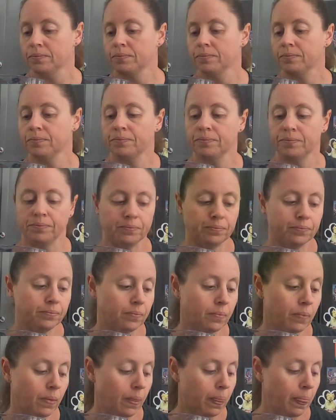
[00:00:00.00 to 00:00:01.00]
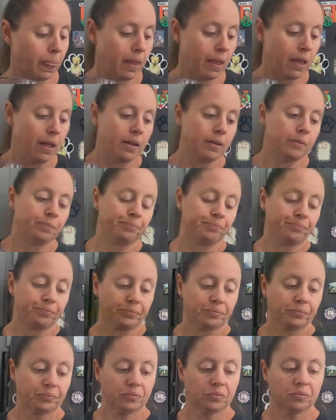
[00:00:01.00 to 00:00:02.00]

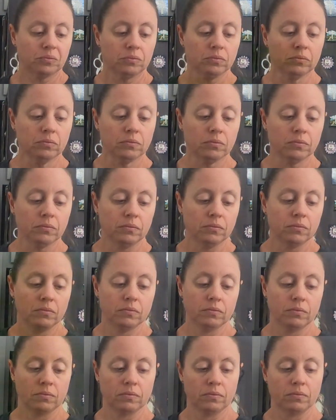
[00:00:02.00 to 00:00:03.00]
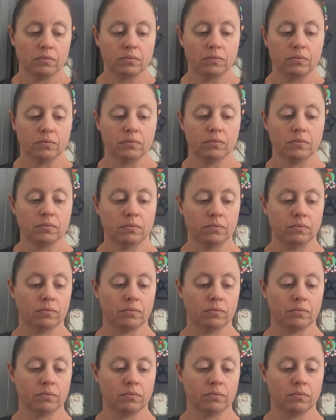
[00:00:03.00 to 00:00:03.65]
No one is speaking in this clip.